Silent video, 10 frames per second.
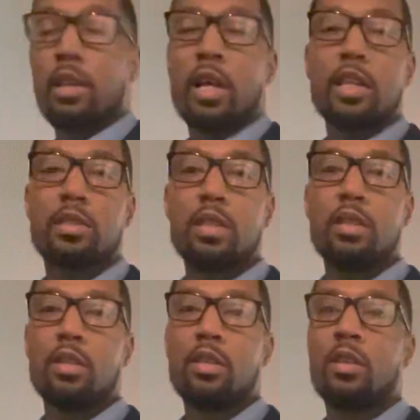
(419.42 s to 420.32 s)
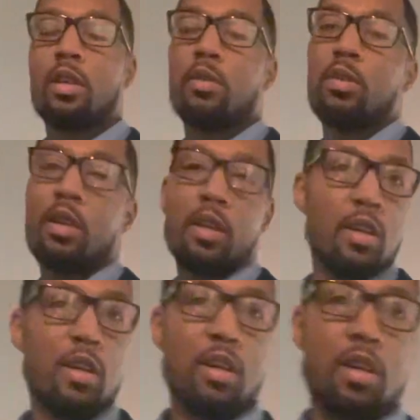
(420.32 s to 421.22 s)
Legacy.
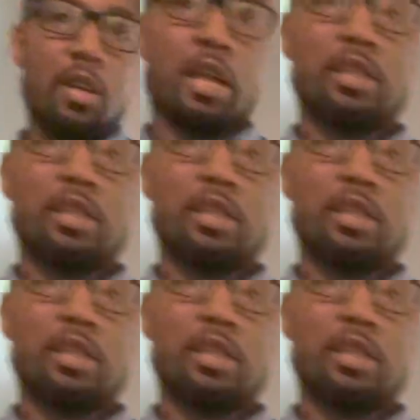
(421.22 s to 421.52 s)
I